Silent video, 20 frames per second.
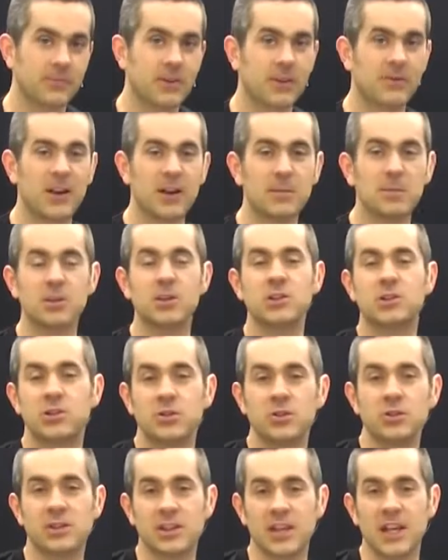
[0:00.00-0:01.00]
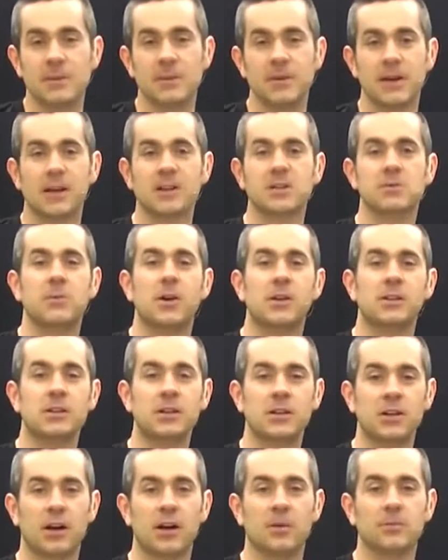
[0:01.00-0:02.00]
If anybody's used the EBS
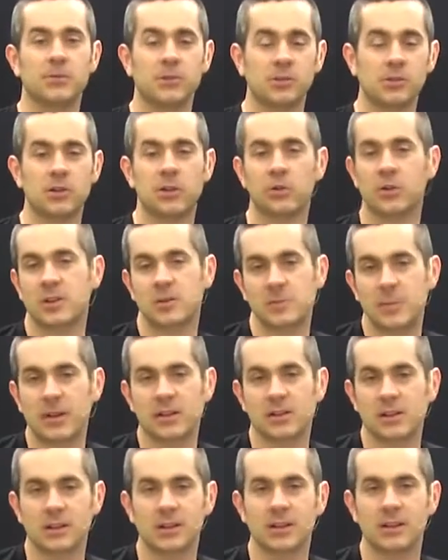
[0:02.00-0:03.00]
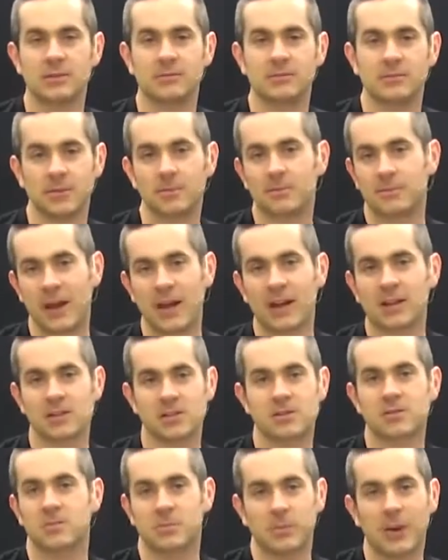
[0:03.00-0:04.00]
Multi-Comp, you'll know it's basically the
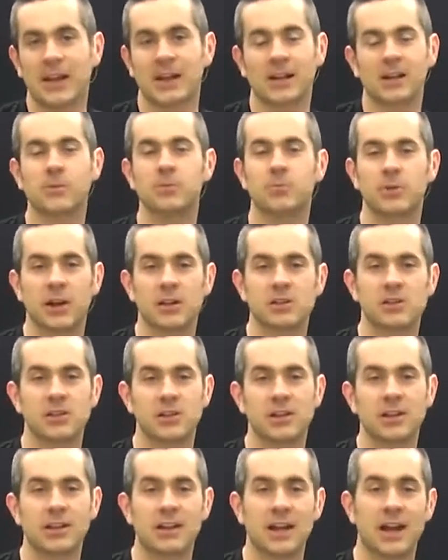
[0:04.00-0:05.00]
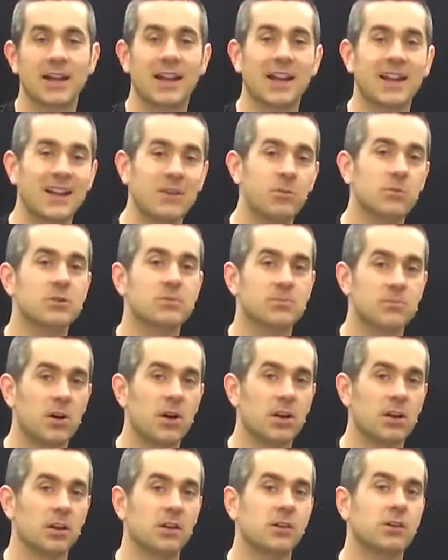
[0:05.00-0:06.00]
best pedal compressor you can get, and it was
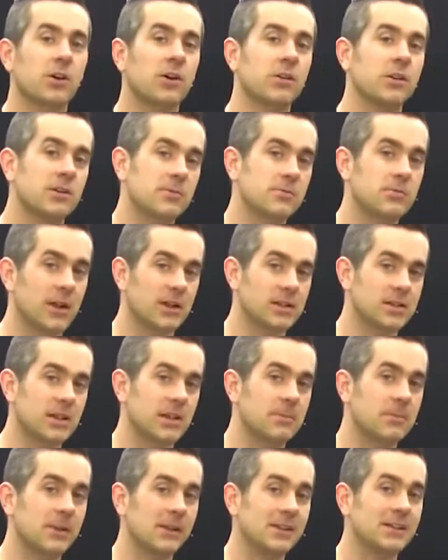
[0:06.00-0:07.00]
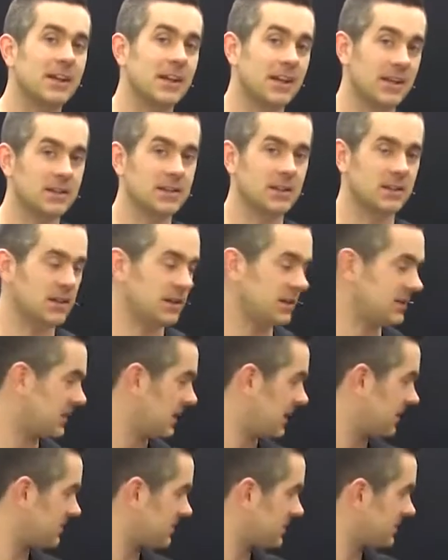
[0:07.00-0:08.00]
modelled on the compressor they built into these
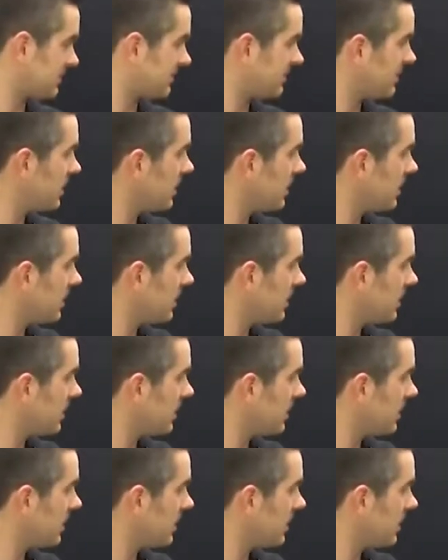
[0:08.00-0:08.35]
amps.